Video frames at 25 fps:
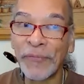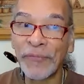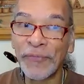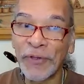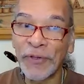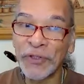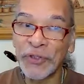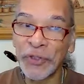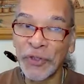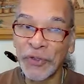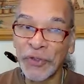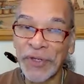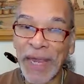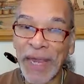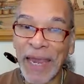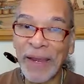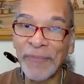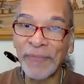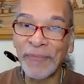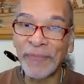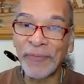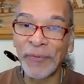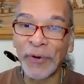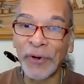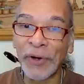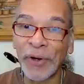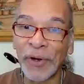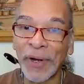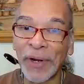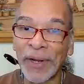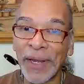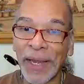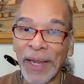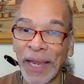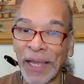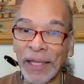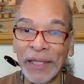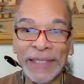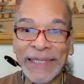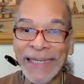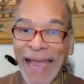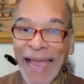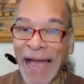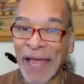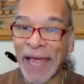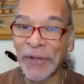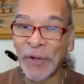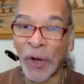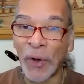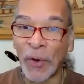official name for El
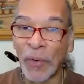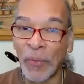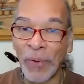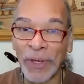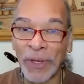Llano,